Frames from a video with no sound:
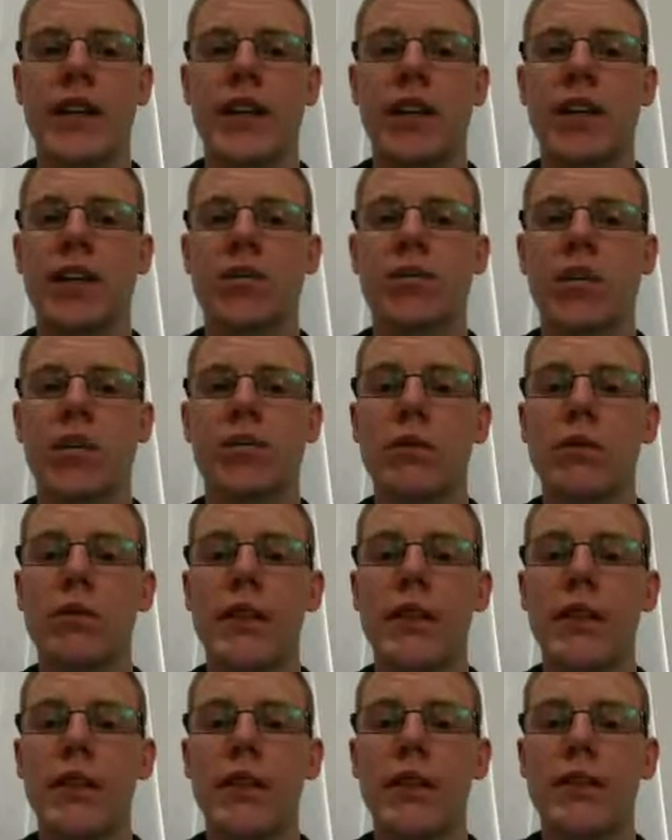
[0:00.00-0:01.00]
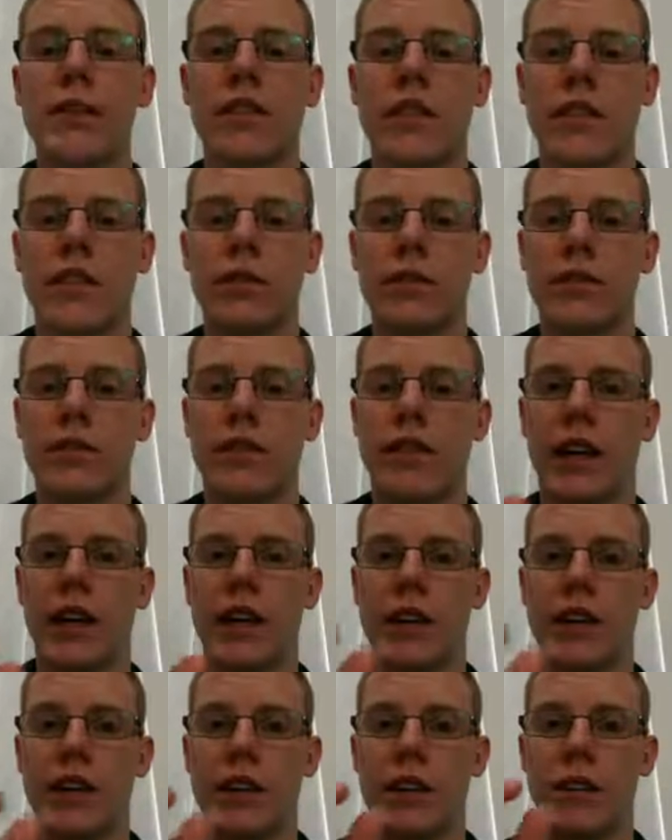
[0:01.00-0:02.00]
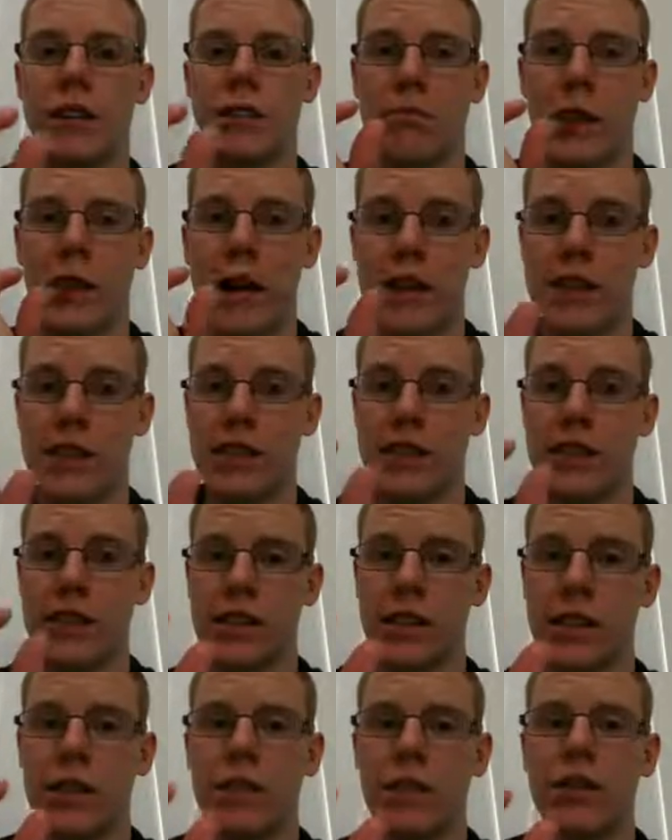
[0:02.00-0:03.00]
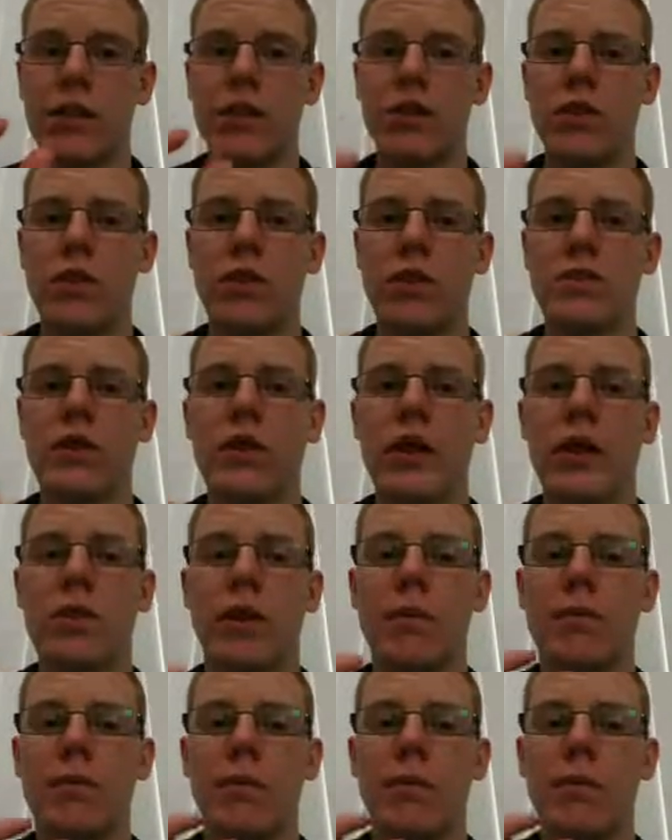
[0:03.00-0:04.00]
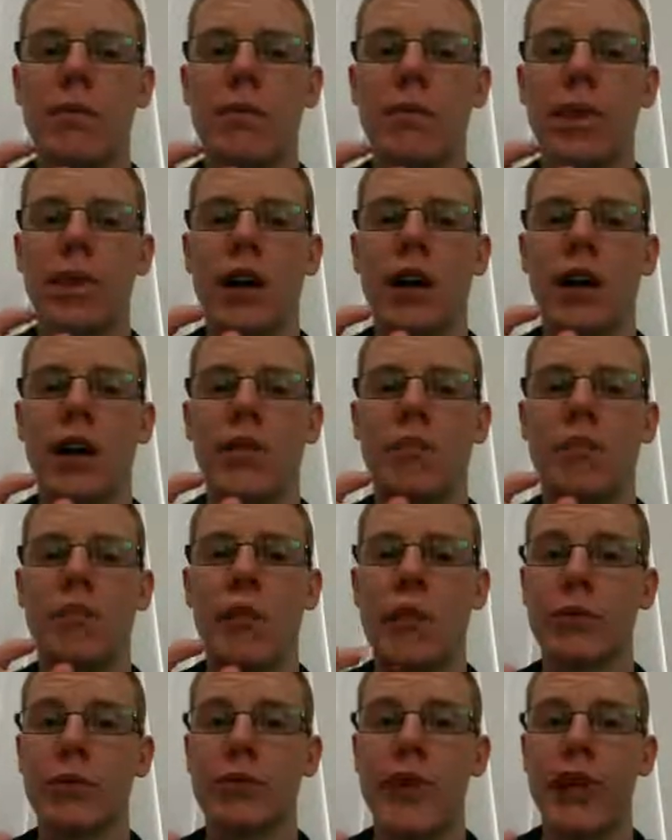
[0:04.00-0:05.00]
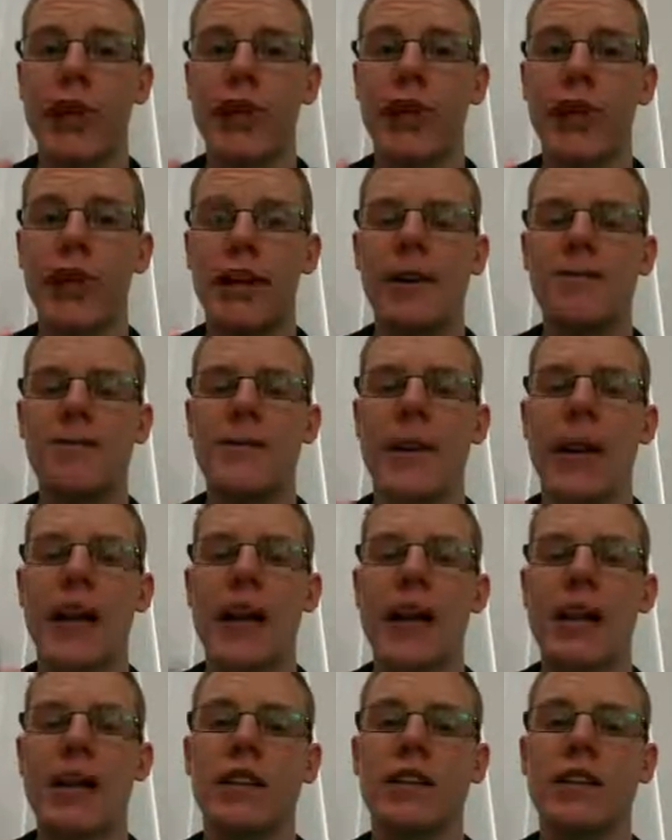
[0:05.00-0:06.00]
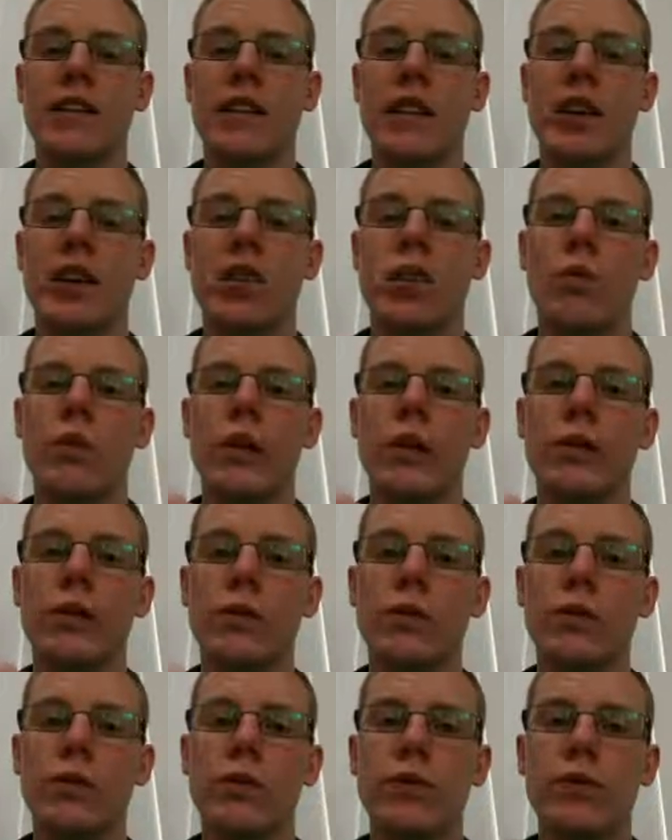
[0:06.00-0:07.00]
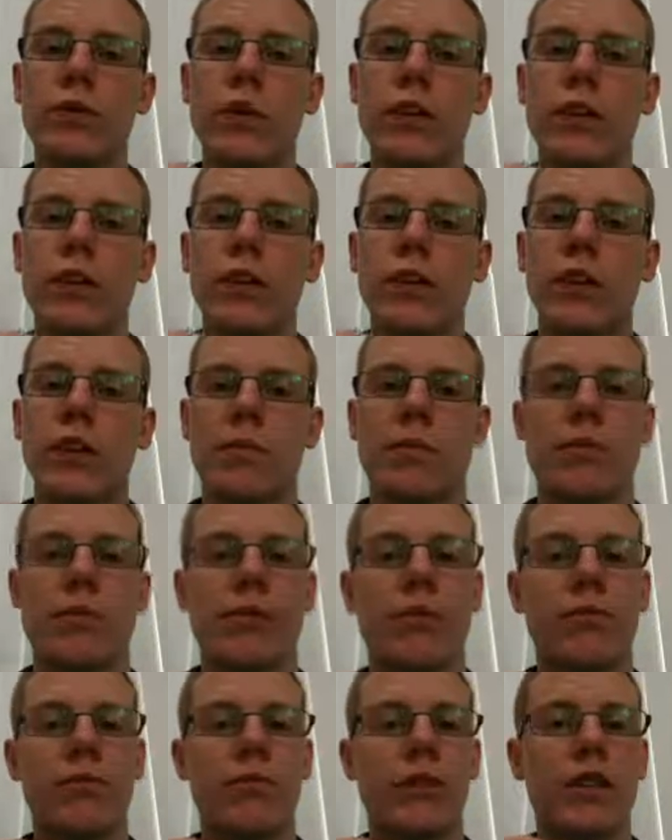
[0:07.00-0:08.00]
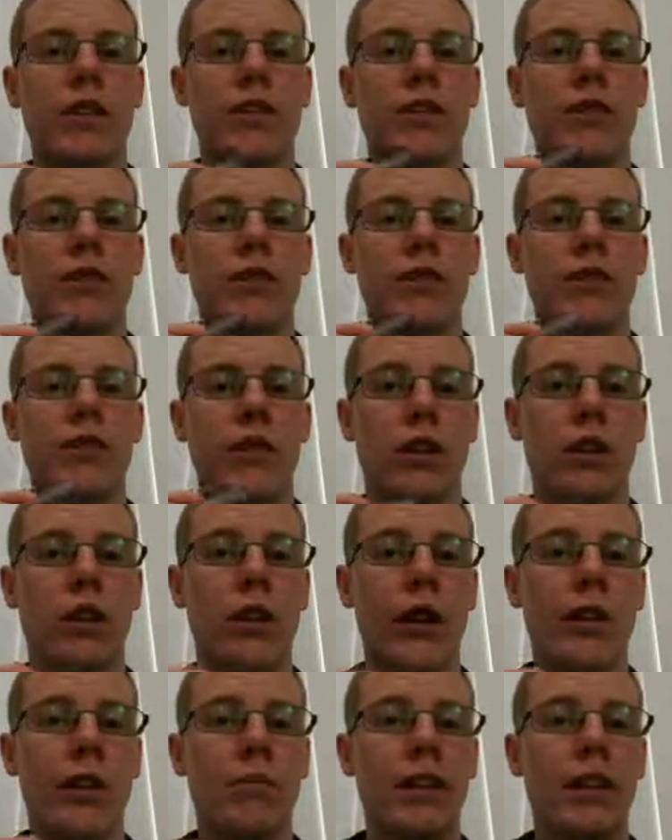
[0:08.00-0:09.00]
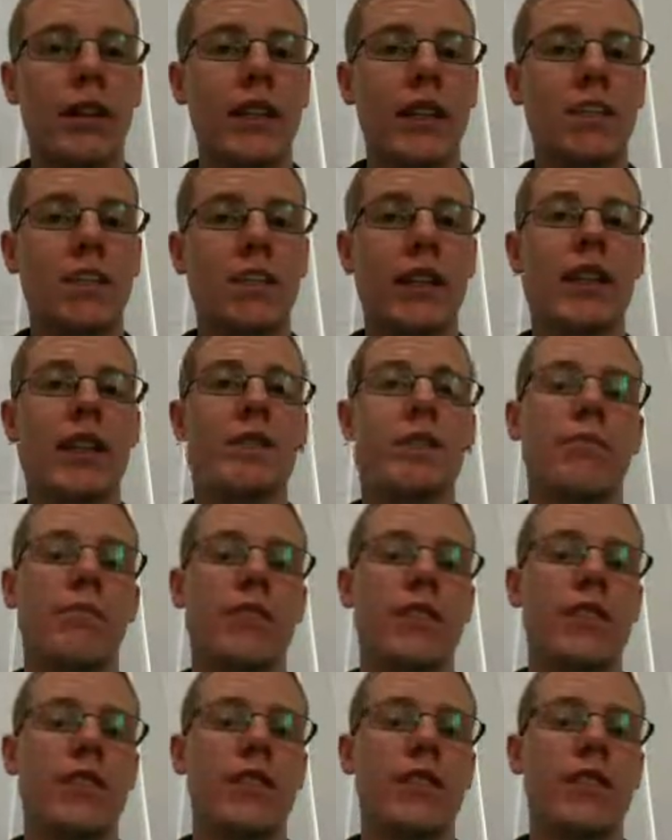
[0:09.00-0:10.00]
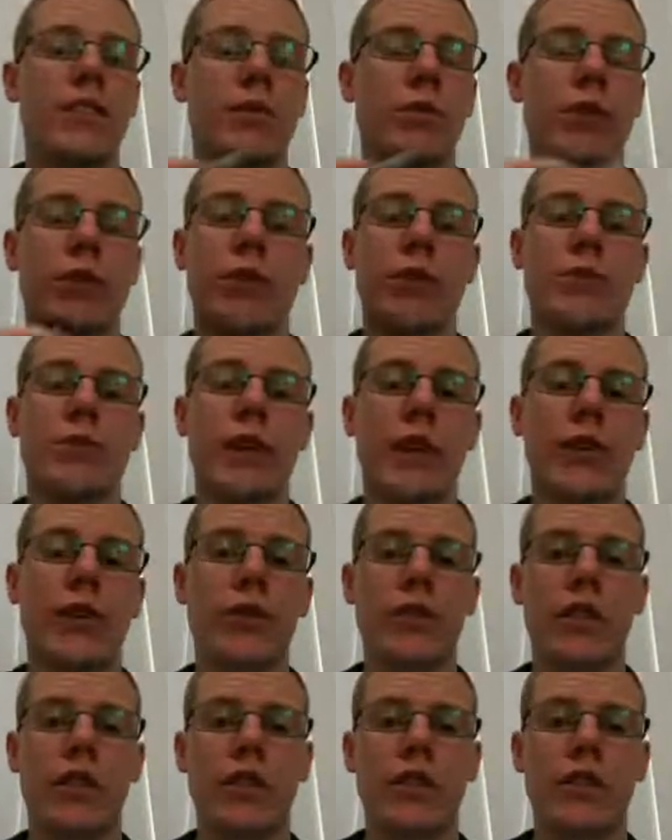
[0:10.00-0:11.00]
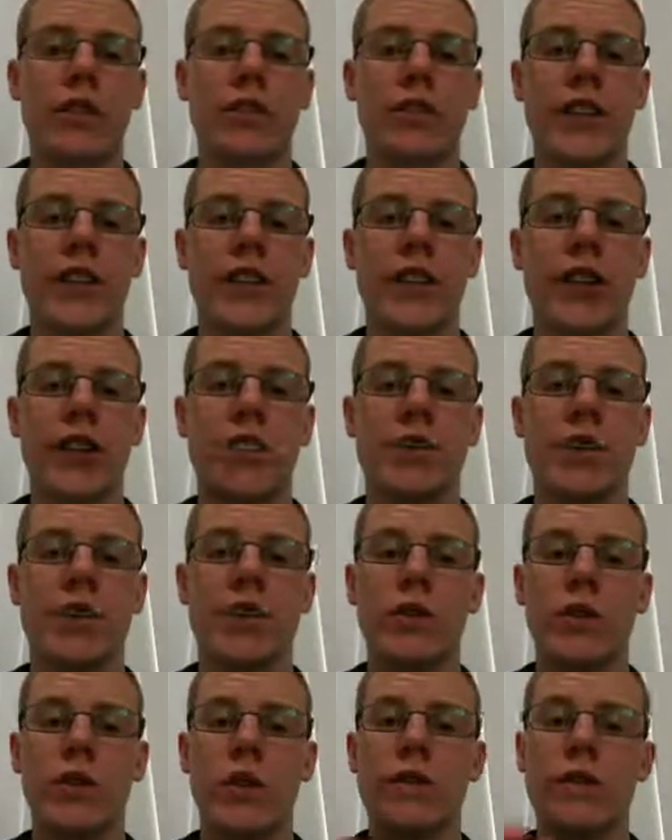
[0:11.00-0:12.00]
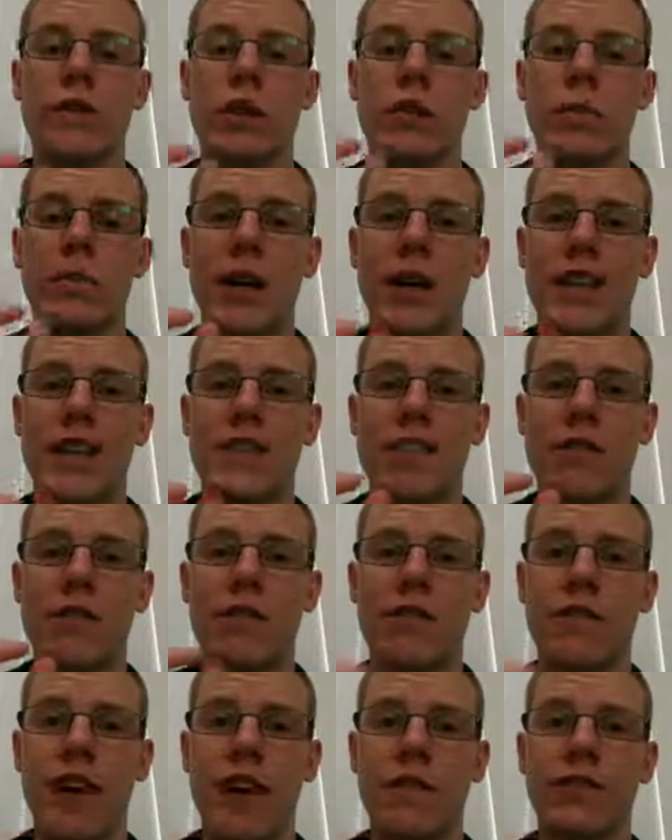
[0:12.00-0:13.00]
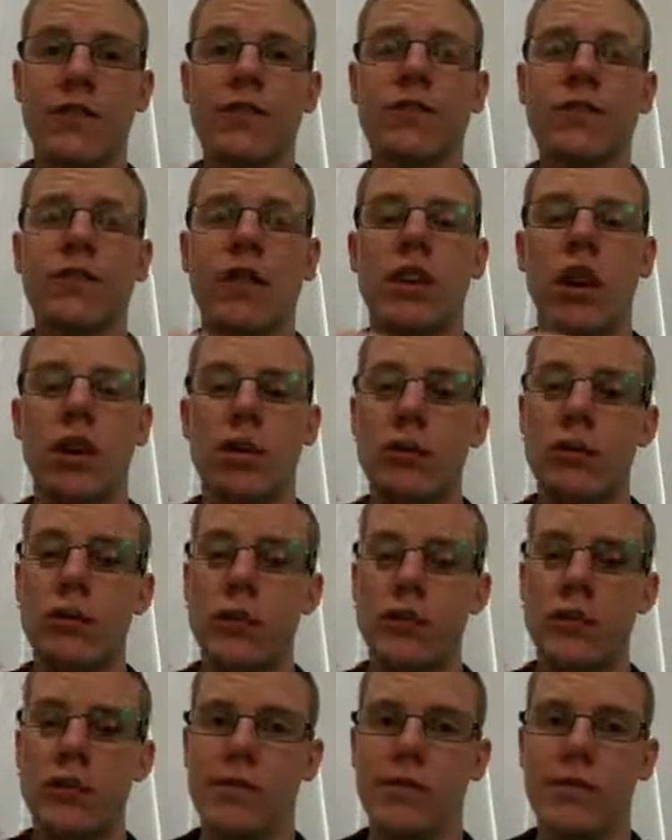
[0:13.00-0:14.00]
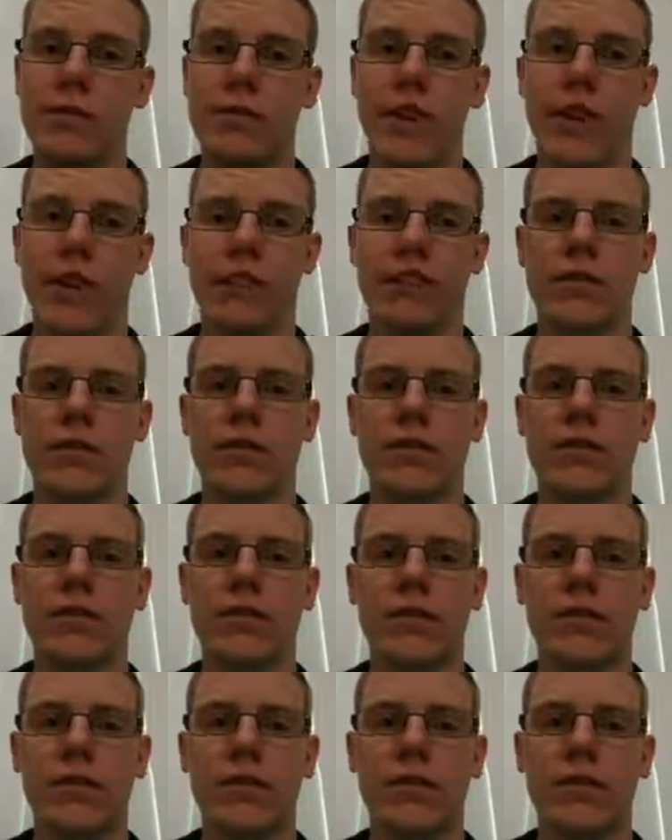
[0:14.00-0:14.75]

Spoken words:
The problem is, though, that the master CPU can become a bottleneck, and we lose some of the reliability benefits that we talked about earlier in the video, because if the master fails, the whole system fails.